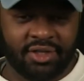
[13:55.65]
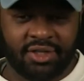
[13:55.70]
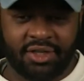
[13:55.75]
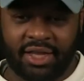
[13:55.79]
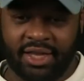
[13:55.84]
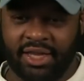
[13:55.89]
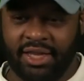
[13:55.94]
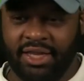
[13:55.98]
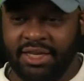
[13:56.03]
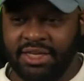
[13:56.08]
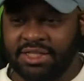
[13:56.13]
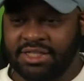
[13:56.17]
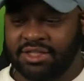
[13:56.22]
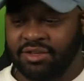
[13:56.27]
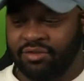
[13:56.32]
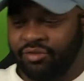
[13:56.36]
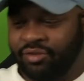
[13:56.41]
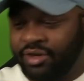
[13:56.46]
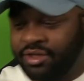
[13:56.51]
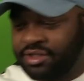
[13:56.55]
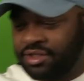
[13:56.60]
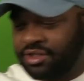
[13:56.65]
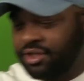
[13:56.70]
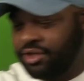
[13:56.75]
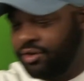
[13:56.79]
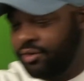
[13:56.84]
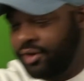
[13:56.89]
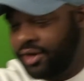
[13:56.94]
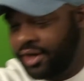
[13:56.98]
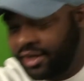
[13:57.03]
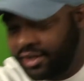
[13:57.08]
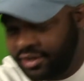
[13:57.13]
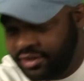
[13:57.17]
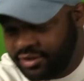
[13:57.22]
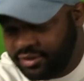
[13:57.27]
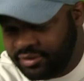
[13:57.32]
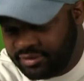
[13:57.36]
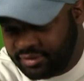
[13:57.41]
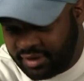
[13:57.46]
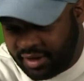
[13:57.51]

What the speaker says: like an East of West. You know what I can do?